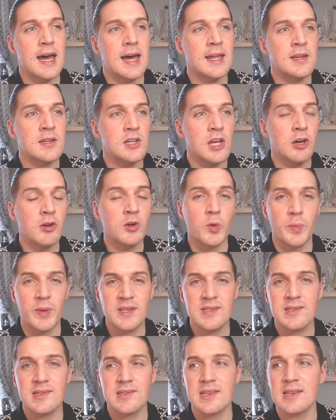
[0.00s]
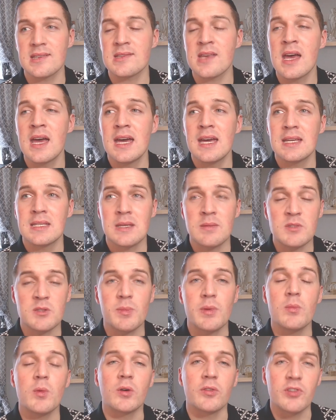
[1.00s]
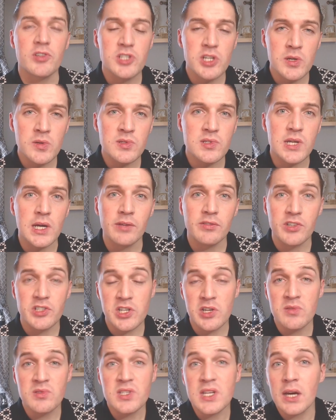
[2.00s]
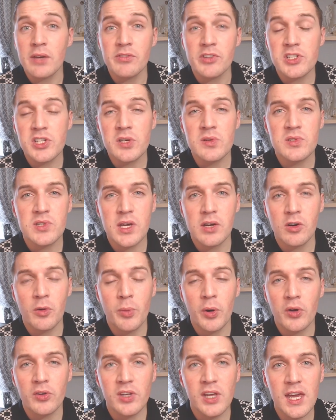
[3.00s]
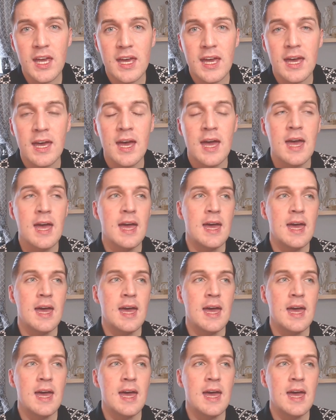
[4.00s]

and local businesses seems to be more reduced and reduced and reduced year upon year.